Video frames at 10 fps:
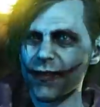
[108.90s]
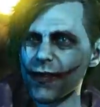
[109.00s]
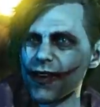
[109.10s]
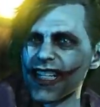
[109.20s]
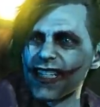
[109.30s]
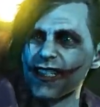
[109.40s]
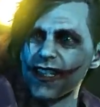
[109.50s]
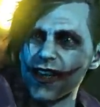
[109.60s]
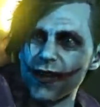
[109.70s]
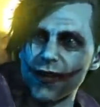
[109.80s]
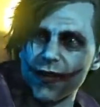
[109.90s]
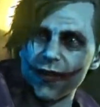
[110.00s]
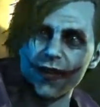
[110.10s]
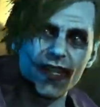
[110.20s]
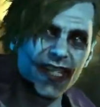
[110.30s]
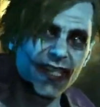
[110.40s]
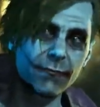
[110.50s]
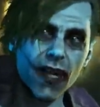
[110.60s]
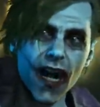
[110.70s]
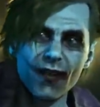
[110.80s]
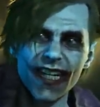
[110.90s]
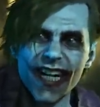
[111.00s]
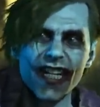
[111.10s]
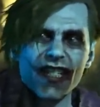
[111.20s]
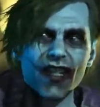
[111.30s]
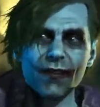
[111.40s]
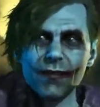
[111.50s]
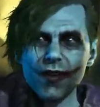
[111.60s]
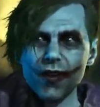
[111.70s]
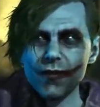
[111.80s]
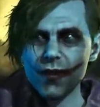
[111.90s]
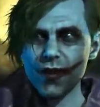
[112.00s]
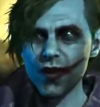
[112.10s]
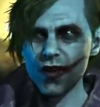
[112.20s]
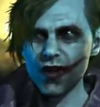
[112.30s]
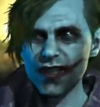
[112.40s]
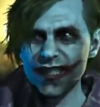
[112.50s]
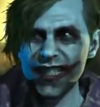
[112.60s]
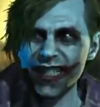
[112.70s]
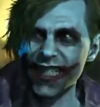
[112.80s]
if he's in the story mode at all? Well, they could have another hallucination scene,